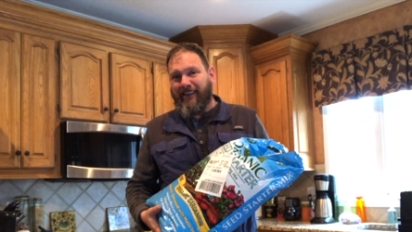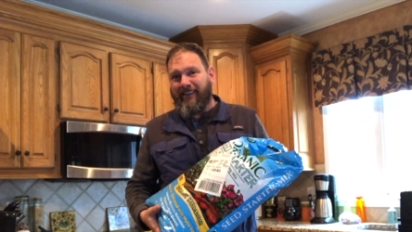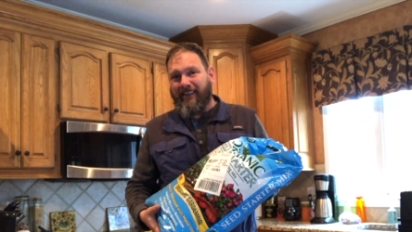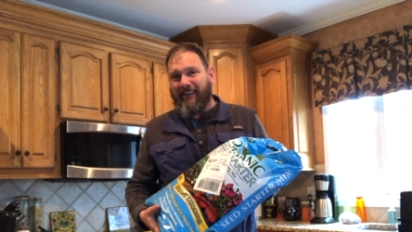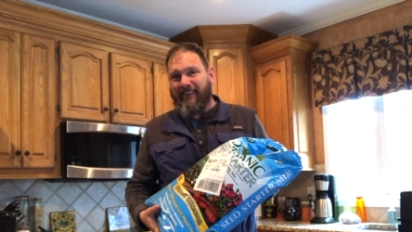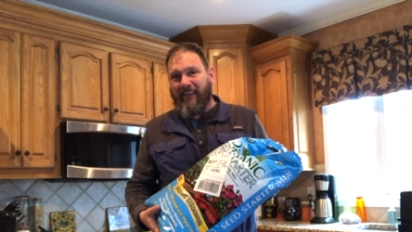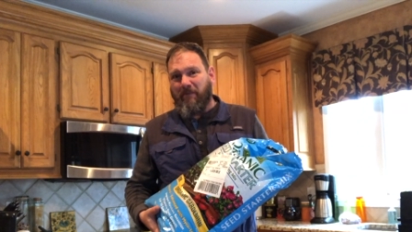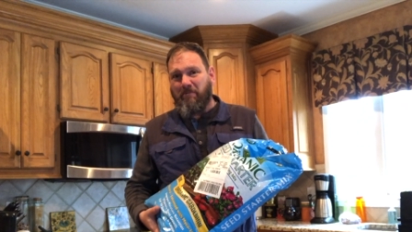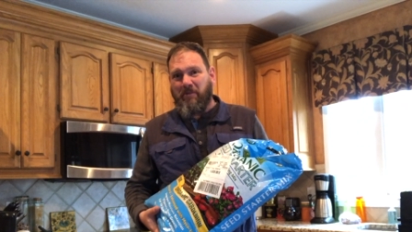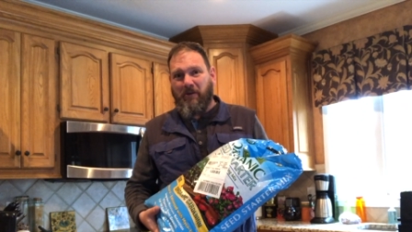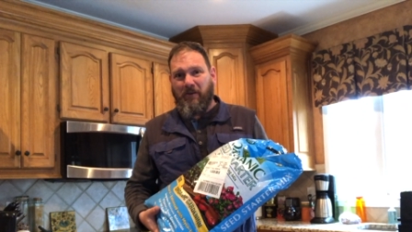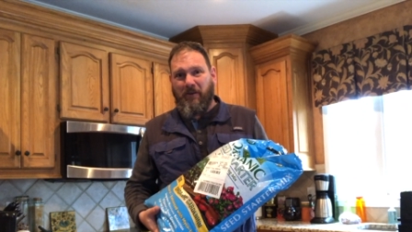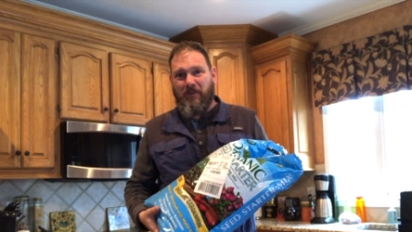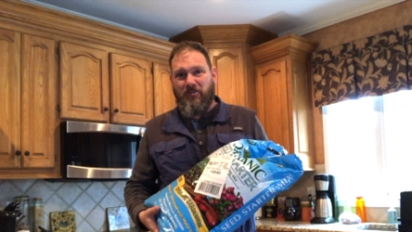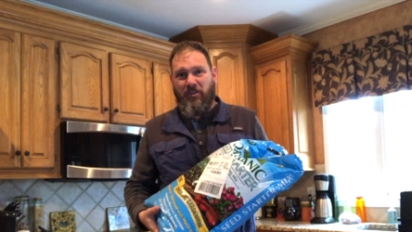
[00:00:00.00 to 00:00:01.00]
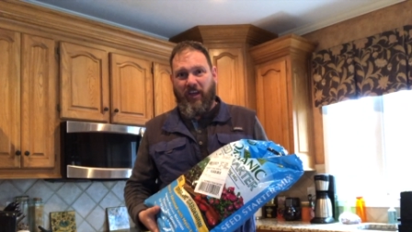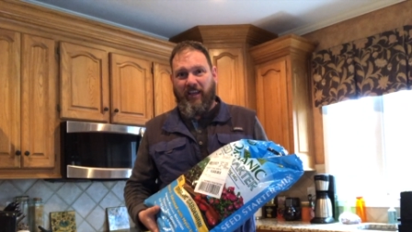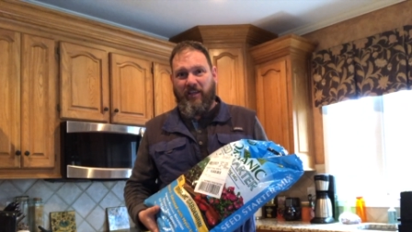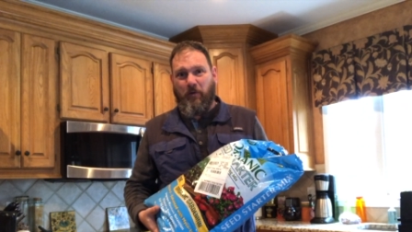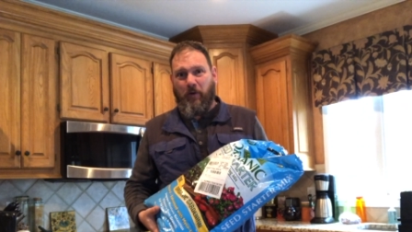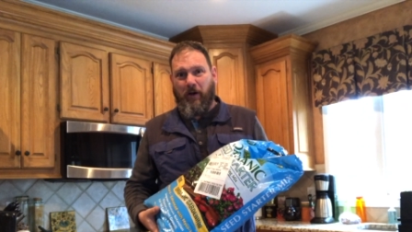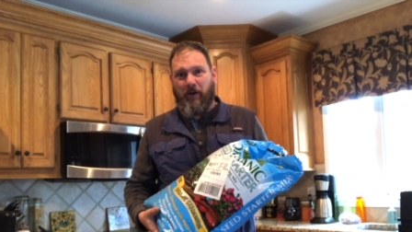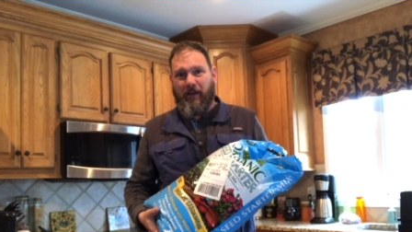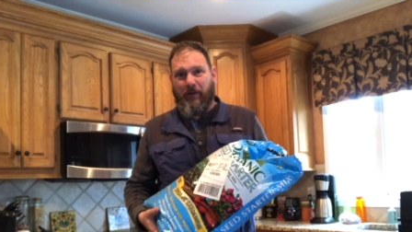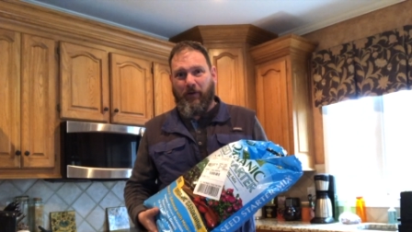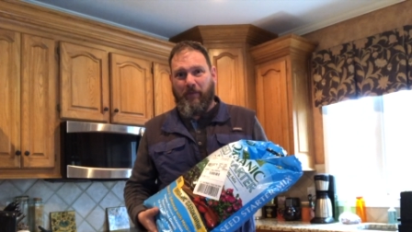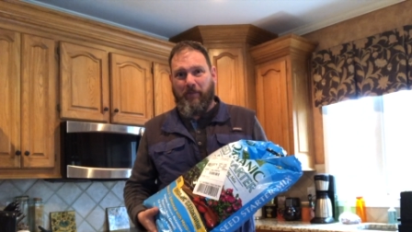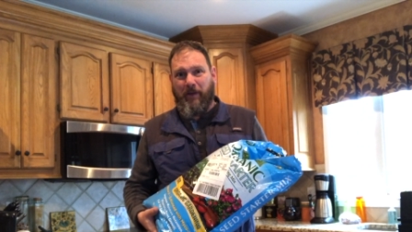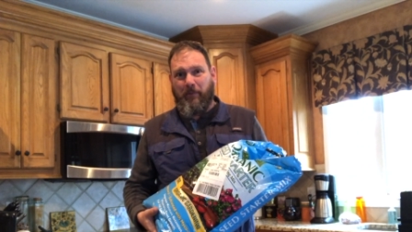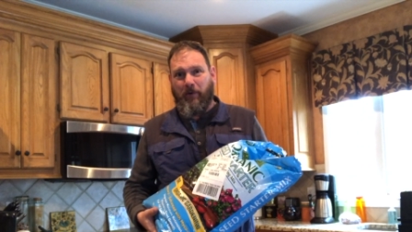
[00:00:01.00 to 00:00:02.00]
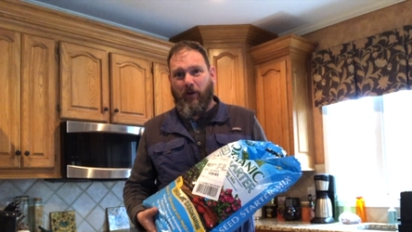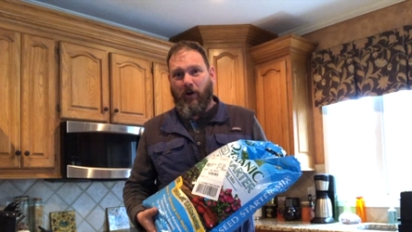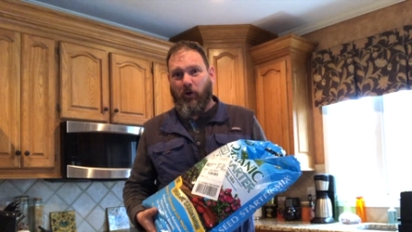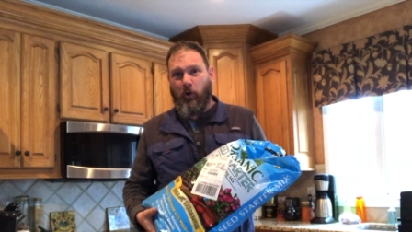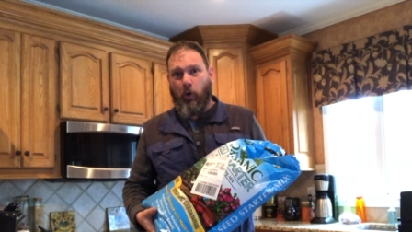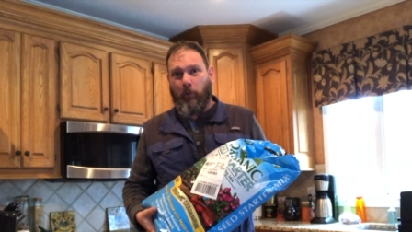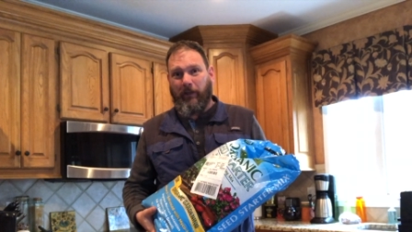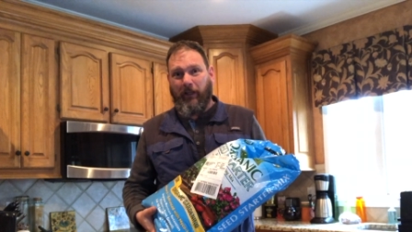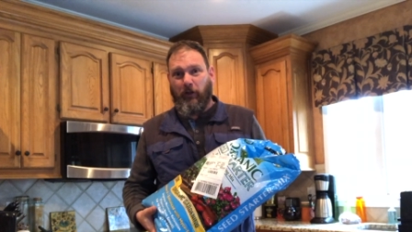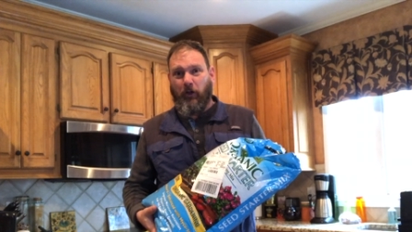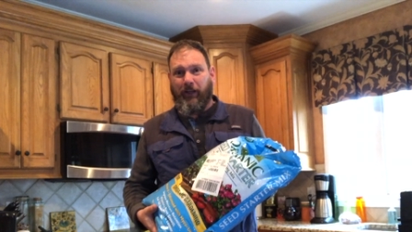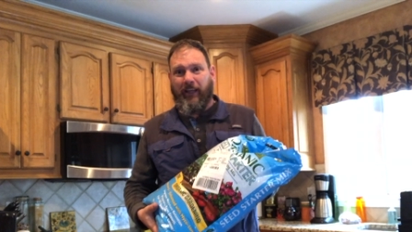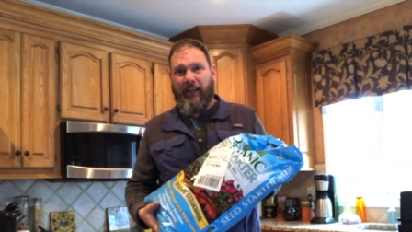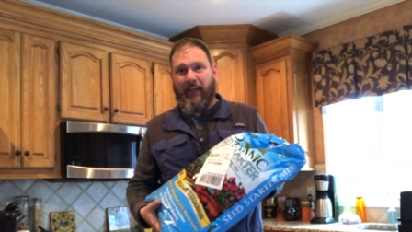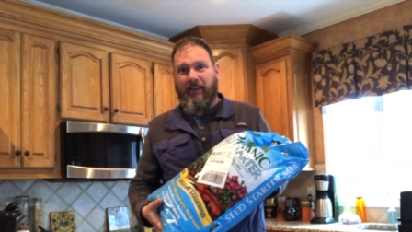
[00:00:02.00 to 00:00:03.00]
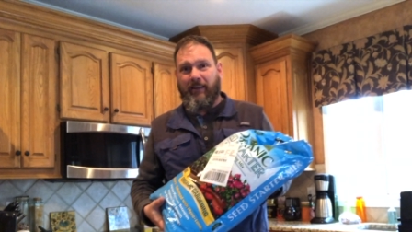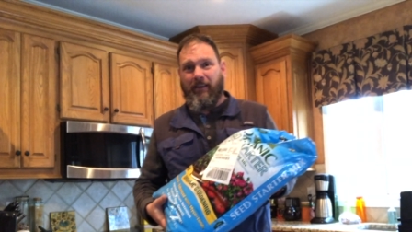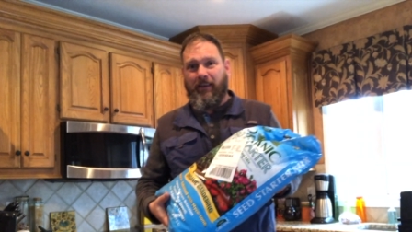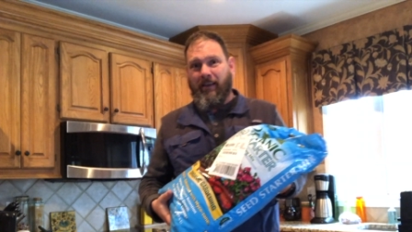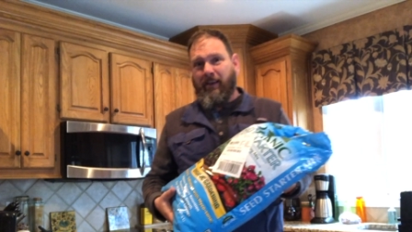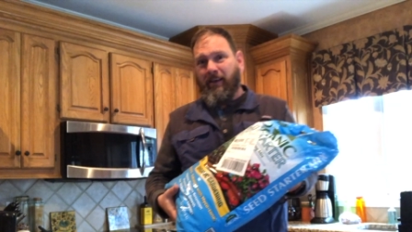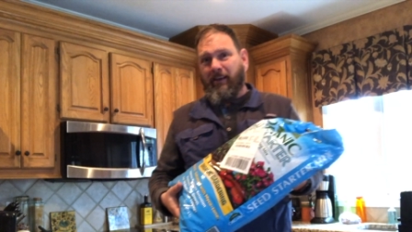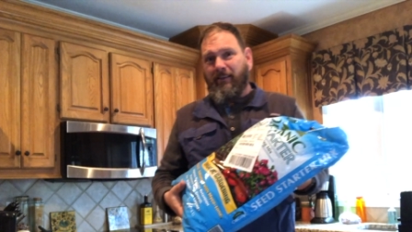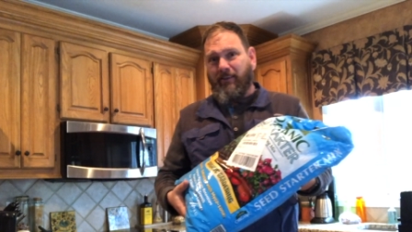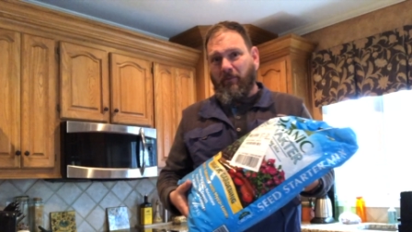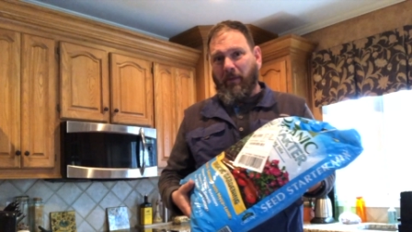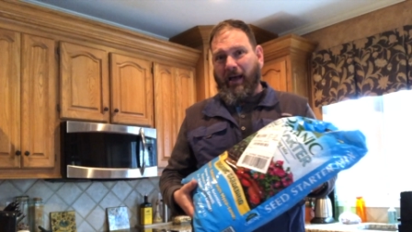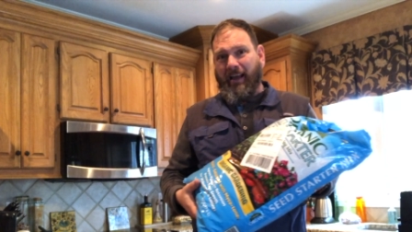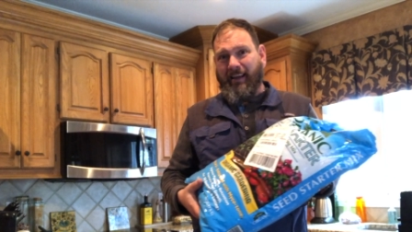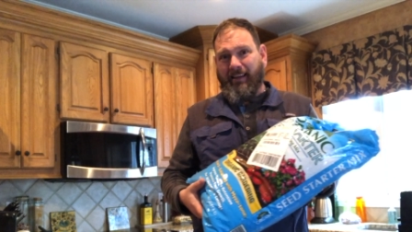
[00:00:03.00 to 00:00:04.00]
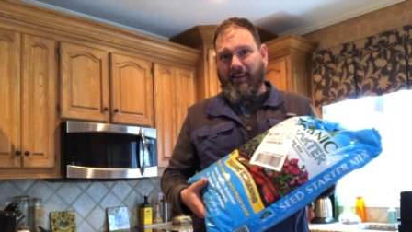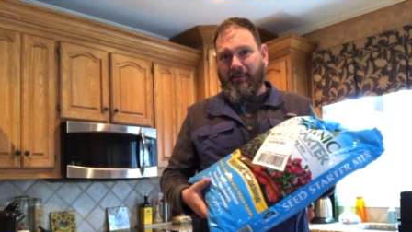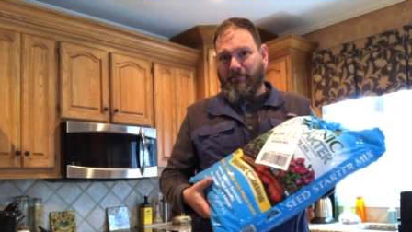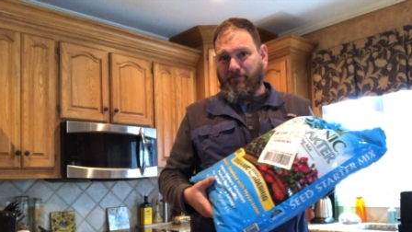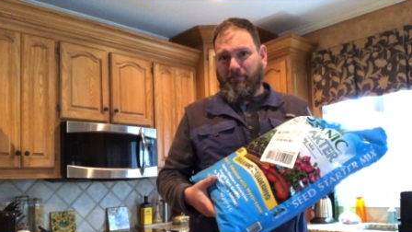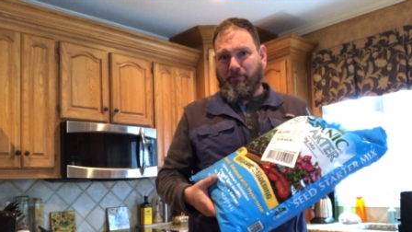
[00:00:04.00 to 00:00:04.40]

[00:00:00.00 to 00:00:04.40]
December, January, when people aren't normally looking to buy